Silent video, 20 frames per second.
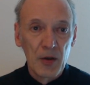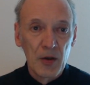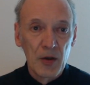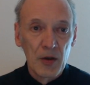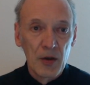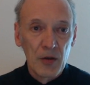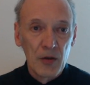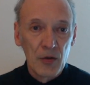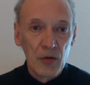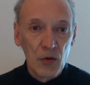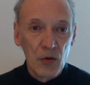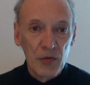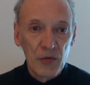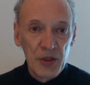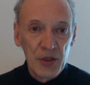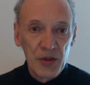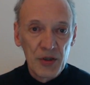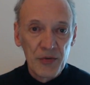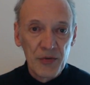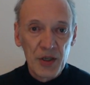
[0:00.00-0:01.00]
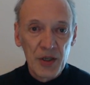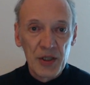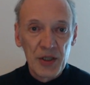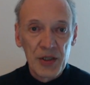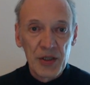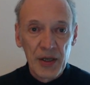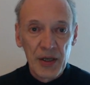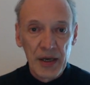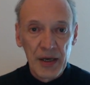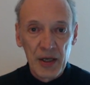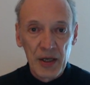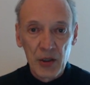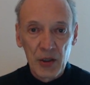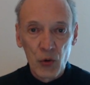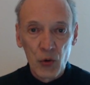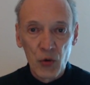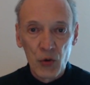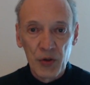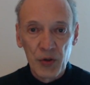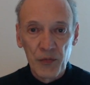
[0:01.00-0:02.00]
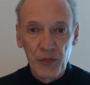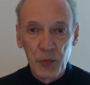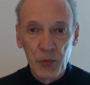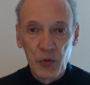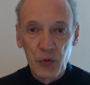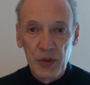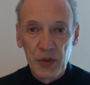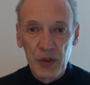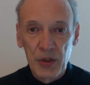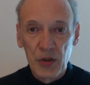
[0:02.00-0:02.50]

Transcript: The original variant had a herd immunity